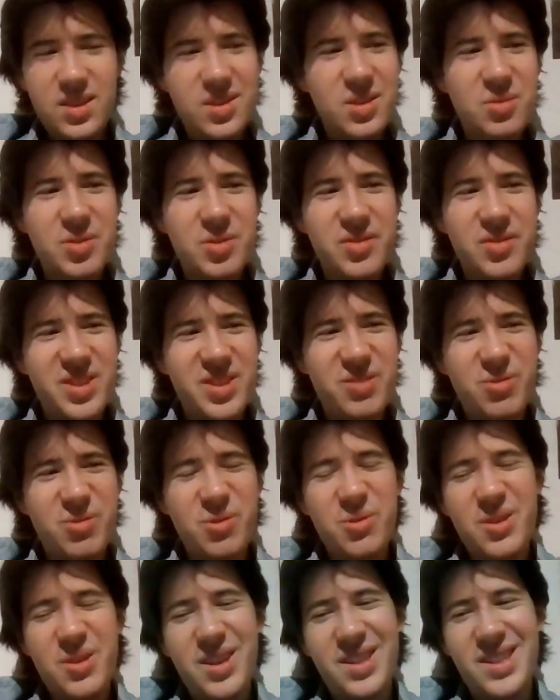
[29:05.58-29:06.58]
don't know if it's
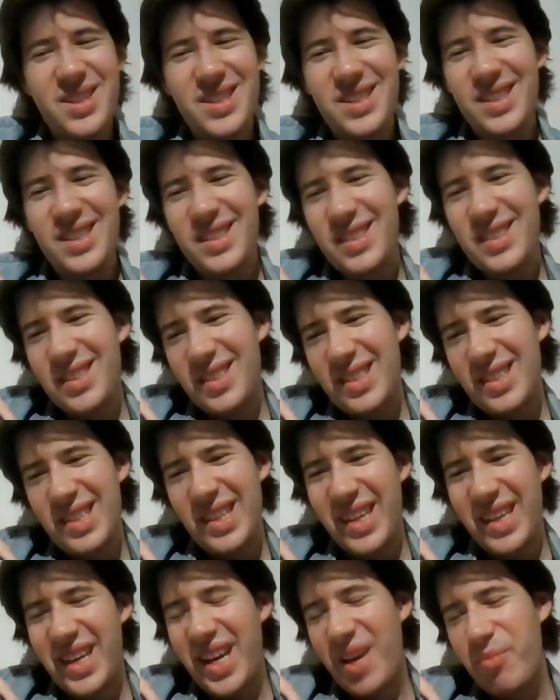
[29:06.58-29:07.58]
whodunits. It's like